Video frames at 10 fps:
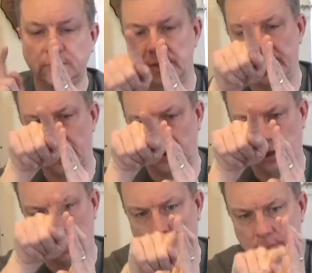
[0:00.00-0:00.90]
they're a
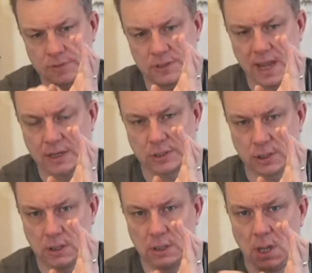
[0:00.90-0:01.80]
curved
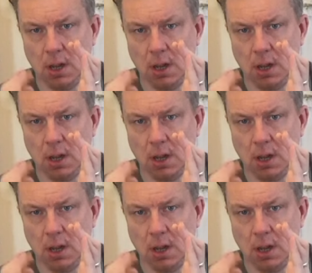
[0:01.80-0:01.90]
section